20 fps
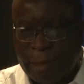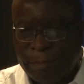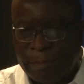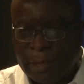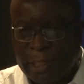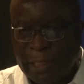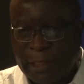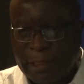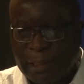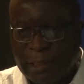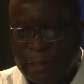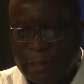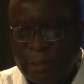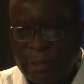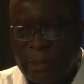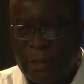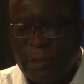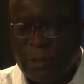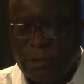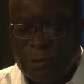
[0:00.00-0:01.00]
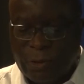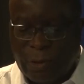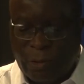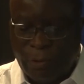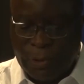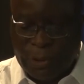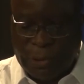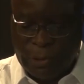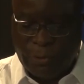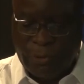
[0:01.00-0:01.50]
applications. So
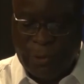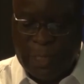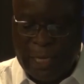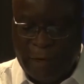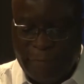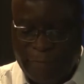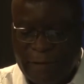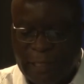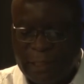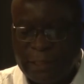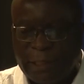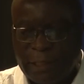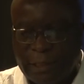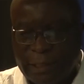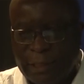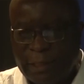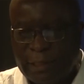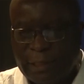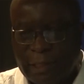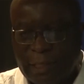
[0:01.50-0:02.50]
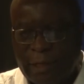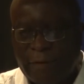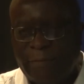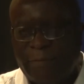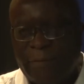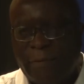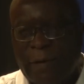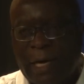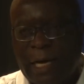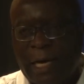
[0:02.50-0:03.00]
we do have facilities now
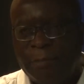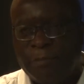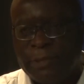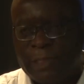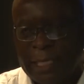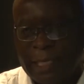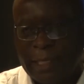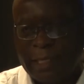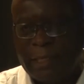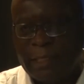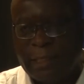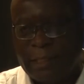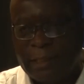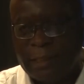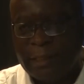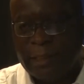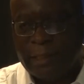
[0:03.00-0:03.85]
for uptaking